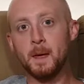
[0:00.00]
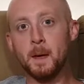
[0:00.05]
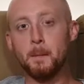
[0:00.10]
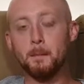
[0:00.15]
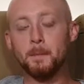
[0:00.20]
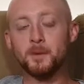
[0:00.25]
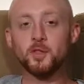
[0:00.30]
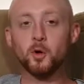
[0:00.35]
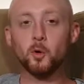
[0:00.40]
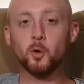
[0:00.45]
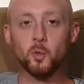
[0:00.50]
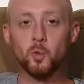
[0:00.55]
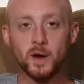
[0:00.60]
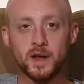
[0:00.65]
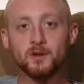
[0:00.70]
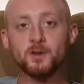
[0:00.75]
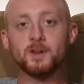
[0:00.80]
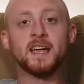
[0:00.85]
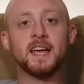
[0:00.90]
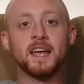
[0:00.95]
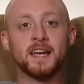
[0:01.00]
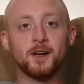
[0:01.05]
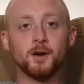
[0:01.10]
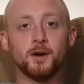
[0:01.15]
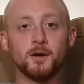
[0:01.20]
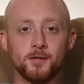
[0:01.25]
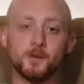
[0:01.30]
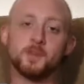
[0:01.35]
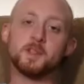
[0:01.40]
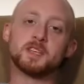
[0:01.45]
But the real kicker
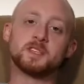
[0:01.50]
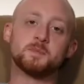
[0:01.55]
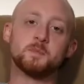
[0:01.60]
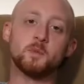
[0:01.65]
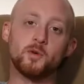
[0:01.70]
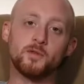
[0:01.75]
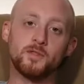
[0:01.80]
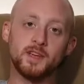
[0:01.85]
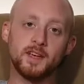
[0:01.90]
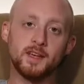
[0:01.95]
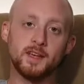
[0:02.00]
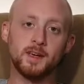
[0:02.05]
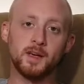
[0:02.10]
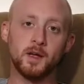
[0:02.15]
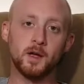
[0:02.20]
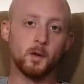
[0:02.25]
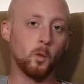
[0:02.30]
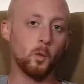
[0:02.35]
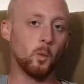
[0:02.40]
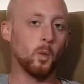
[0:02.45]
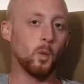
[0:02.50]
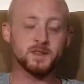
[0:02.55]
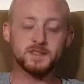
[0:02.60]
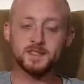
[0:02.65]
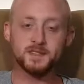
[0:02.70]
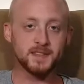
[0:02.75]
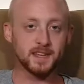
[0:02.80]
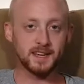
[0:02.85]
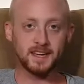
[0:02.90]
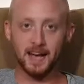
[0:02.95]
for this movie
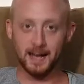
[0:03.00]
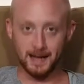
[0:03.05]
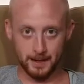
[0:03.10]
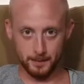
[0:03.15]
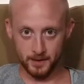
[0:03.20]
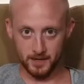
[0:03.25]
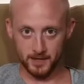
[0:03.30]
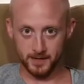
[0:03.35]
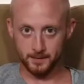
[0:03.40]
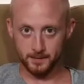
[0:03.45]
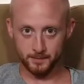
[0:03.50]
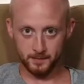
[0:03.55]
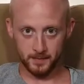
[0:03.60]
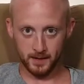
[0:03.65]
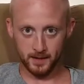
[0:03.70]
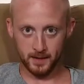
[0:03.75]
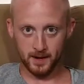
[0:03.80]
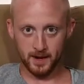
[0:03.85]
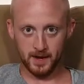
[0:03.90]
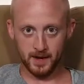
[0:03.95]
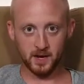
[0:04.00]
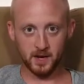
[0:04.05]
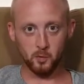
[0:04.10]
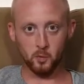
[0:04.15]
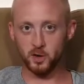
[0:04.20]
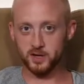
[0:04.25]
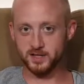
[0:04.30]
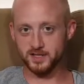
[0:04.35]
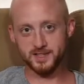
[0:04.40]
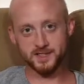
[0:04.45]
wasn't the comedy. It
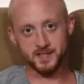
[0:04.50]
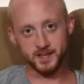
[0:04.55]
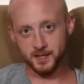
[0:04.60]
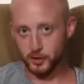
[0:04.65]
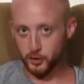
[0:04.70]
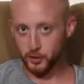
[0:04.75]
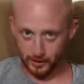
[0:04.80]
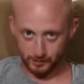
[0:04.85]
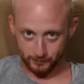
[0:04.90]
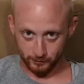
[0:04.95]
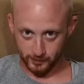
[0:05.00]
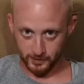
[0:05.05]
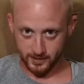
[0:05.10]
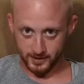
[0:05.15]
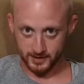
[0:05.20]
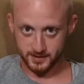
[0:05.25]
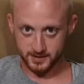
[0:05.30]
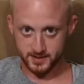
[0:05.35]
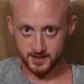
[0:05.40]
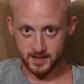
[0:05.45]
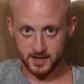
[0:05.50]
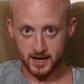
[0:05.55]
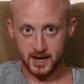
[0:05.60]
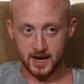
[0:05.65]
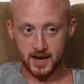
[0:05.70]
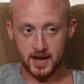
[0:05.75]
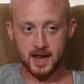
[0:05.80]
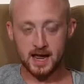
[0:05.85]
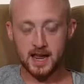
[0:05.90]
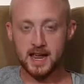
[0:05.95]
wasn't the cleverness.
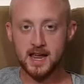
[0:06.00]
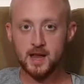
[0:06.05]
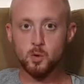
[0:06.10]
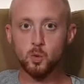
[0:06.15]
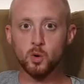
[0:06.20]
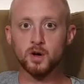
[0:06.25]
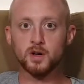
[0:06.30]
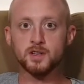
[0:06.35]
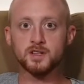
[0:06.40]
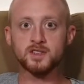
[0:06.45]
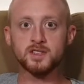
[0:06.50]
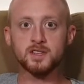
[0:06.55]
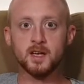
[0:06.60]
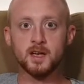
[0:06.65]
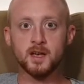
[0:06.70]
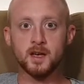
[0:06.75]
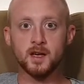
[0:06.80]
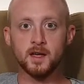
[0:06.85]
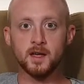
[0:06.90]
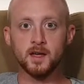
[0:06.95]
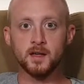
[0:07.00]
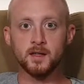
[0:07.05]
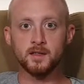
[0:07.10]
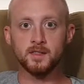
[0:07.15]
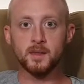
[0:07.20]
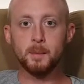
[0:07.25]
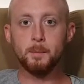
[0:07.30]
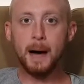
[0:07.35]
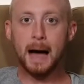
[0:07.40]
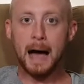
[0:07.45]
It was
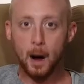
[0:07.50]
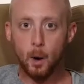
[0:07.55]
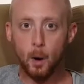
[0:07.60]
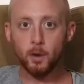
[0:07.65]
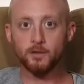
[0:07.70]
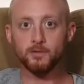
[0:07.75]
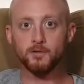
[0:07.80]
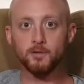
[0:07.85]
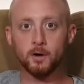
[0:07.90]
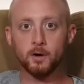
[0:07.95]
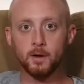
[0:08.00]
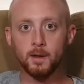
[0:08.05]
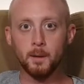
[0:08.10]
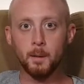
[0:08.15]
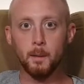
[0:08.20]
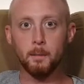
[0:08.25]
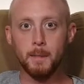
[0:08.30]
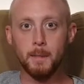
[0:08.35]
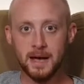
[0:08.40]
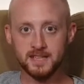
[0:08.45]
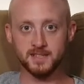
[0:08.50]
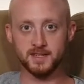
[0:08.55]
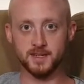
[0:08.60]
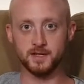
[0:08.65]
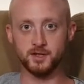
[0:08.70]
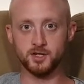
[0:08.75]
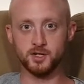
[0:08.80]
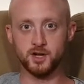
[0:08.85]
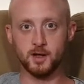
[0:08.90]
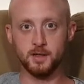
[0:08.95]
the powerful
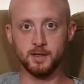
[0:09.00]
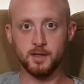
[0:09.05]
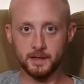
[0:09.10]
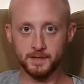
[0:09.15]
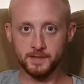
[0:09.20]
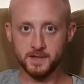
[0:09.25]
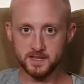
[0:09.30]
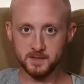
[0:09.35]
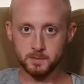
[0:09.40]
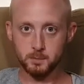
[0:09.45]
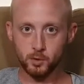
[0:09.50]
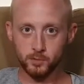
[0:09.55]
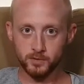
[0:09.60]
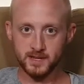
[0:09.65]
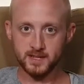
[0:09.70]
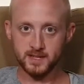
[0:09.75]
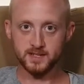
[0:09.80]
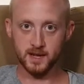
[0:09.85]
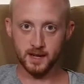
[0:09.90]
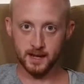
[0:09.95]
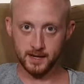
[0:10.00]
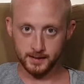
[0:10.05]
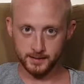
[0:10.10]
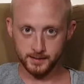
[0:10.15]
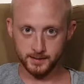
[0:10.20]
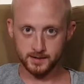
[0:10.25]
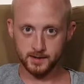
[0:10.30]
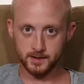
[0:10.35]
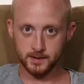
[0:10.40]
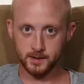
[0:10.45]
message that this movie
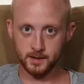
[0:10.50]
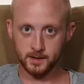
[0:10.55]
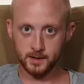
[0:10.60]
sends.